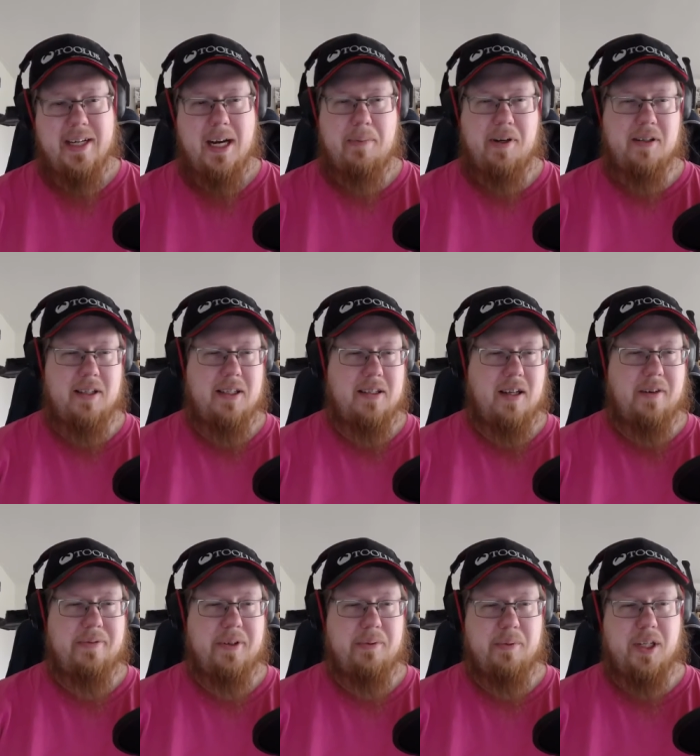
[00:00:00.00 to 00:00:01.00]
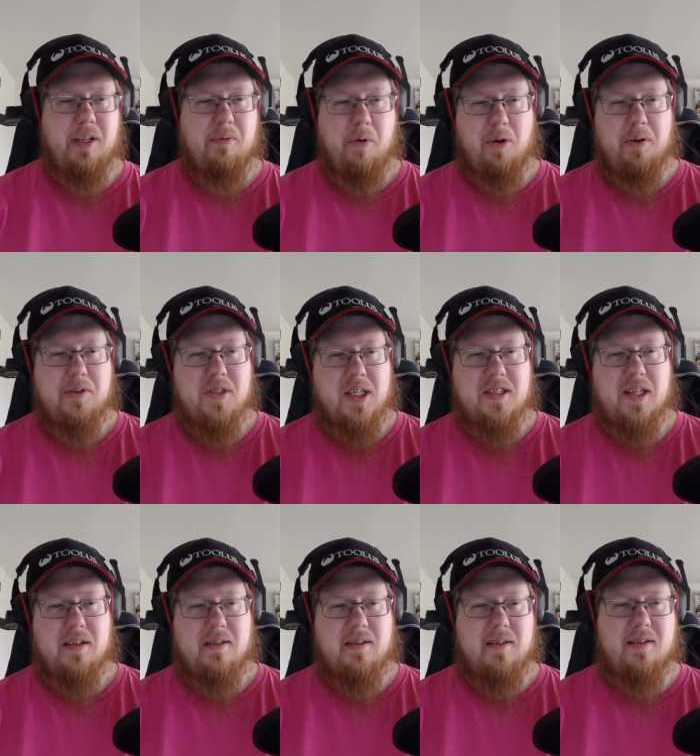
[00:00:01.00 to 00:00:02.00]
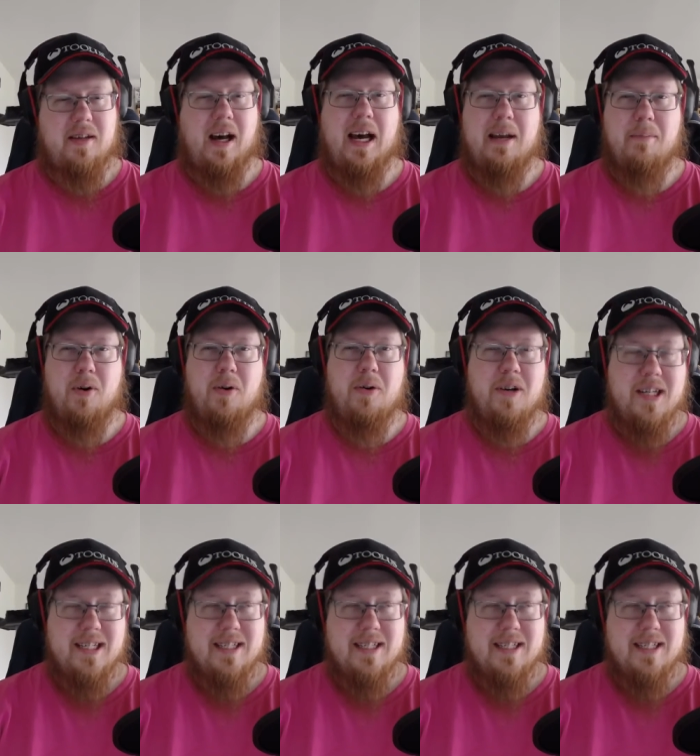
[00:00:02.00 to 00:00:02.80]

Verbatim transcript: Apparently nothing really works except the timer.